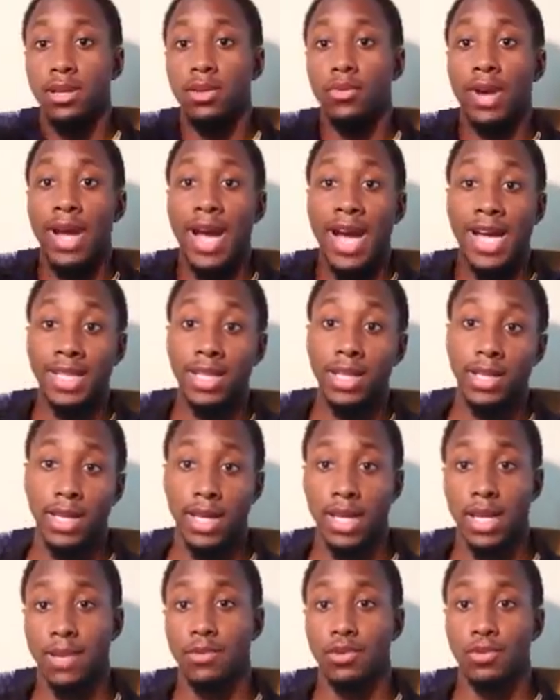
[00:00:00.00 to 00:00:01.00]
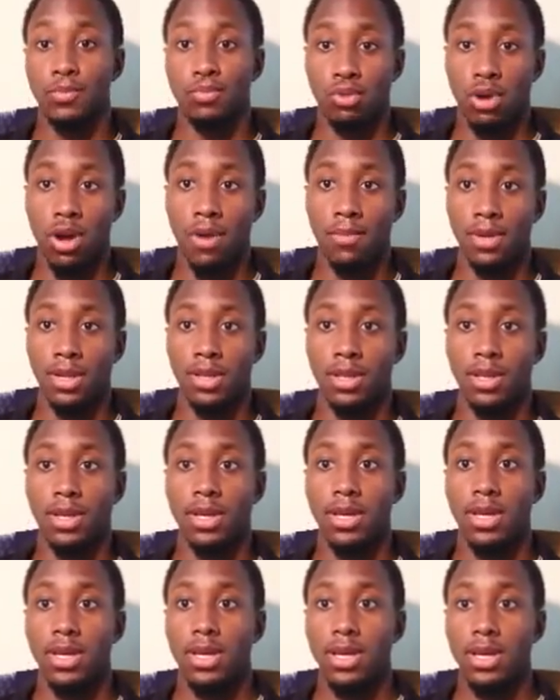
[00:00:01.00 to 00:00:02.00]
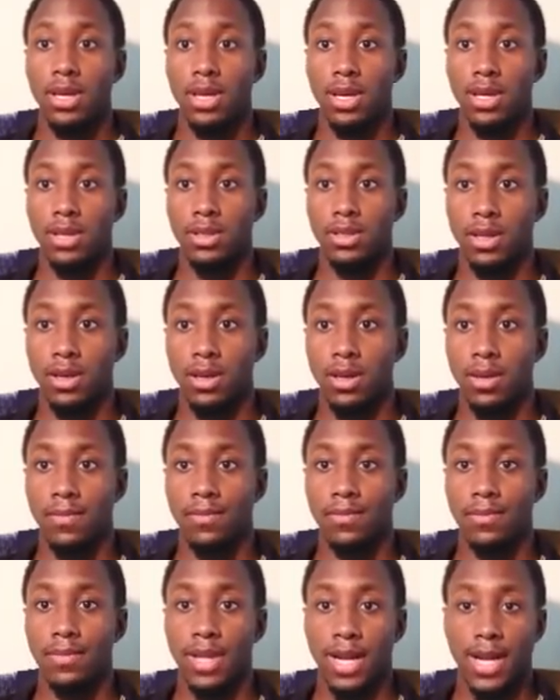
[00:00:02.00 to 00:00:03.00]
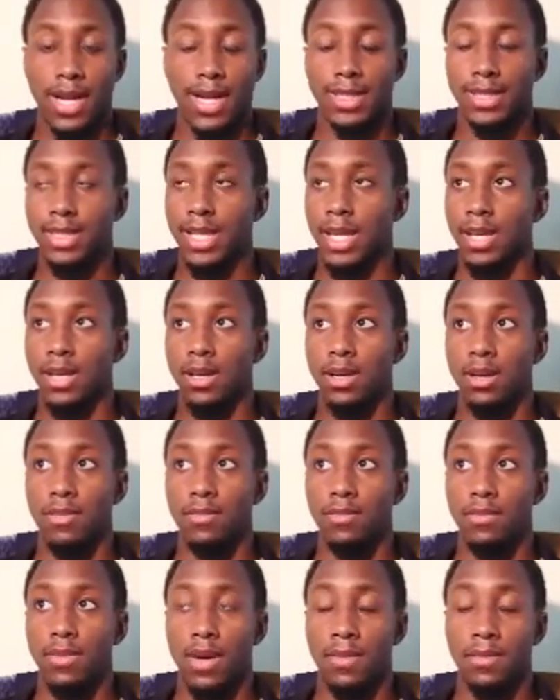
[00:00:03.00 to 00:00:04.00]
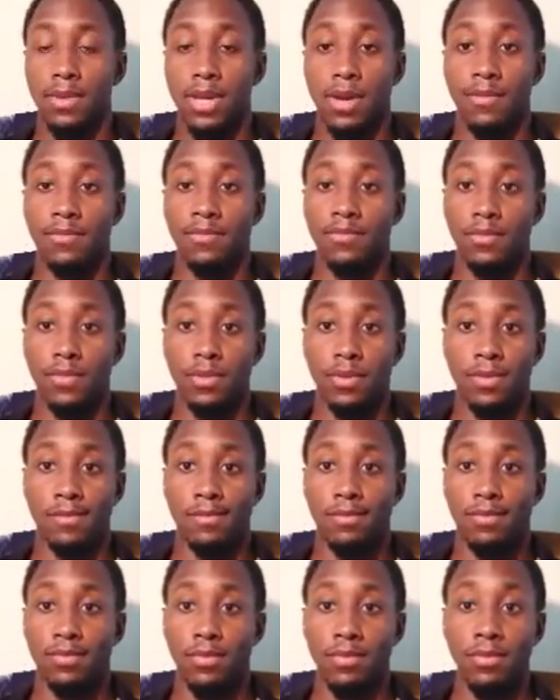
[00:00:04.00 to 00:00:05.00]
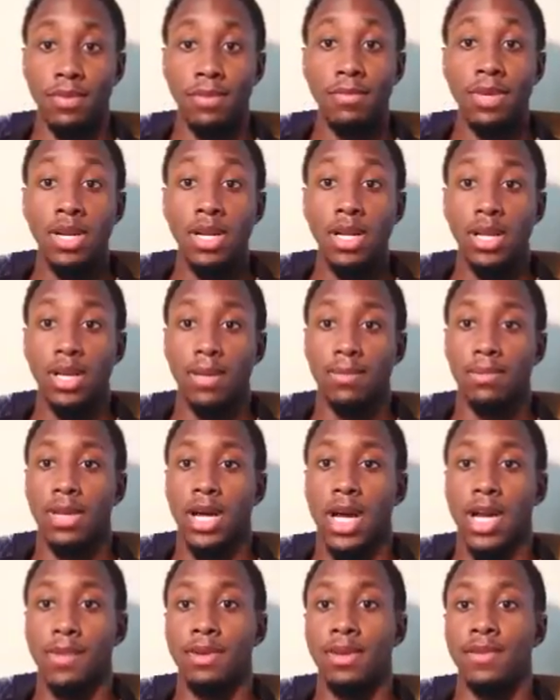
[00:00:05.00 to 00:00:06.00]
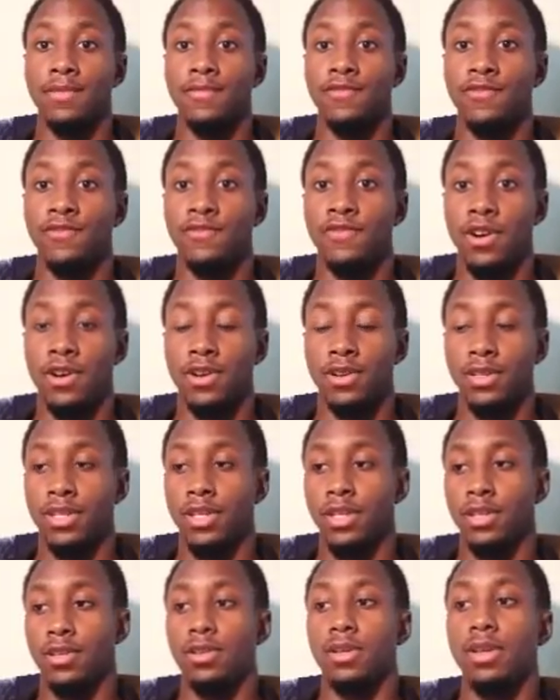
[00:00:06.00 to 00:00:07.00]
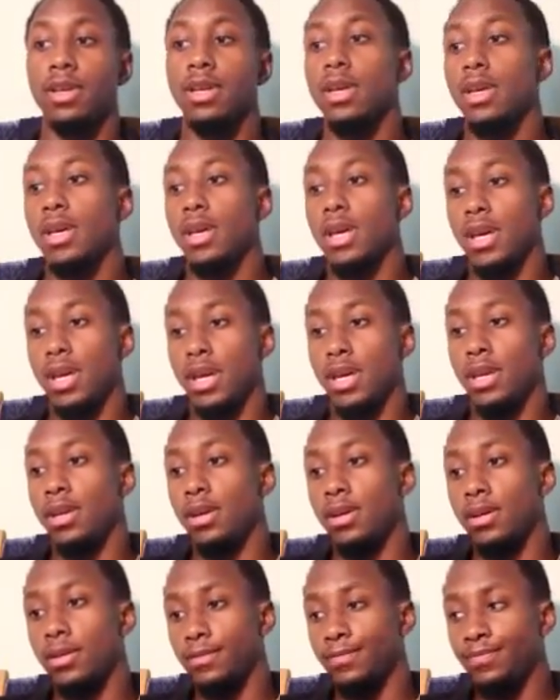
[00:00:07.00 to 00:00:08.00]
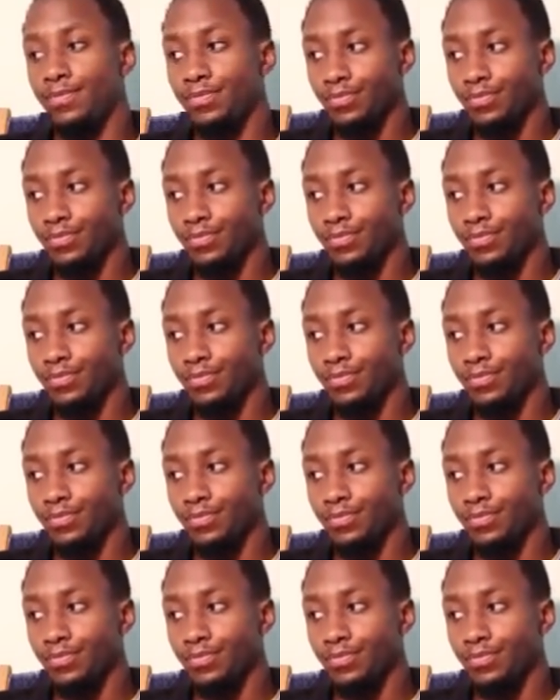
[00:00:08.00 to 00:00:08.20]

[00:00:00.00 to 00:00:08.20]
the way I look at it most prominently is um like I say um I mean I'm, I'm immediately apply to be a volunteer and um,